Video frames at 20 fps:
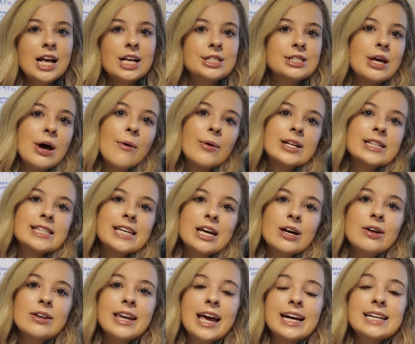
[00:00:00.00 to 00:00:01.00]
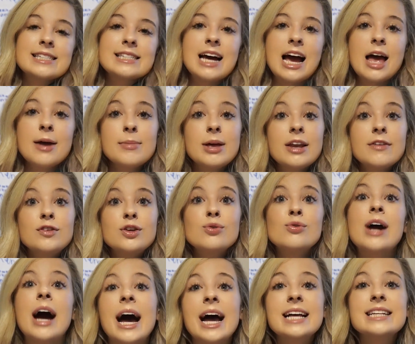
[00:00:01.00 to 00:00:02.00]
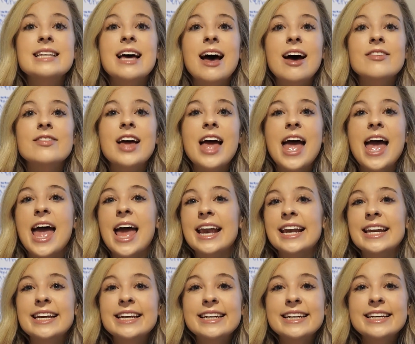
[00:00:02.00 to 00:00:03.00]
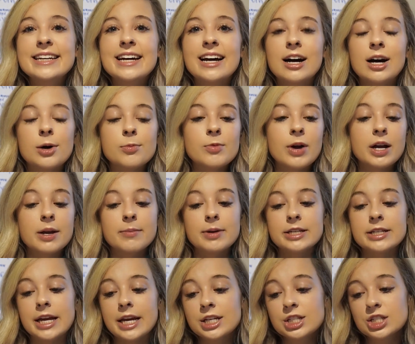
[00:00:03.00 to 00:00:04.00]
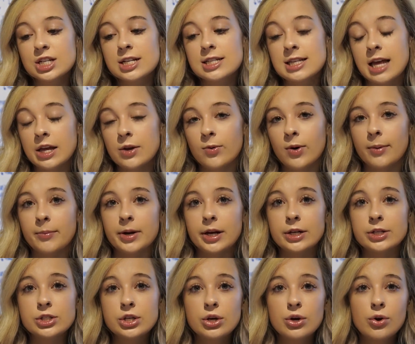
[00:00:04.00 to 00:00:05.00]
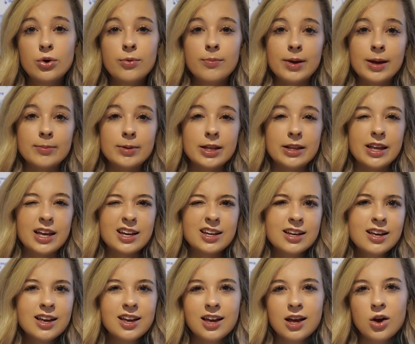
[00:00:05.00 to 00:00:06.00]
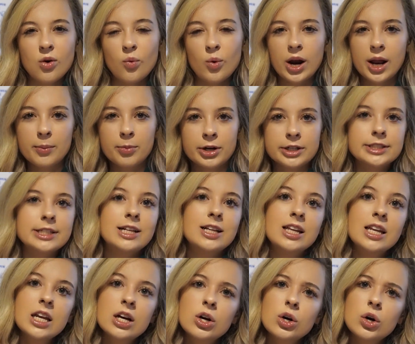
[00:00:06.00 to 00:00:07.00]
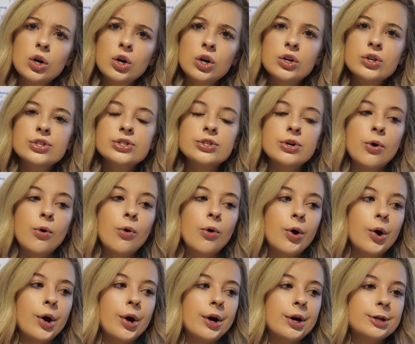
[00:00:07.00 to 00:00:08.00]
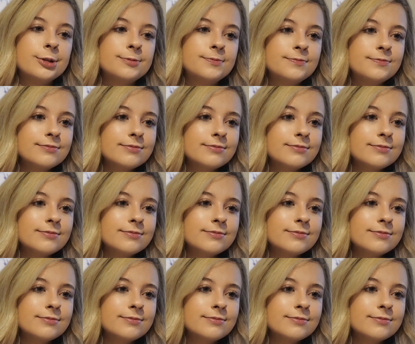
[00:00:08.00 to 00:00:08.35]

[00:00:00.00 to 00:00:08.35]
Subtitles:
So until next time, and if you guys have any recommendations that you want me to do, maybe like what I bring to clinicals, or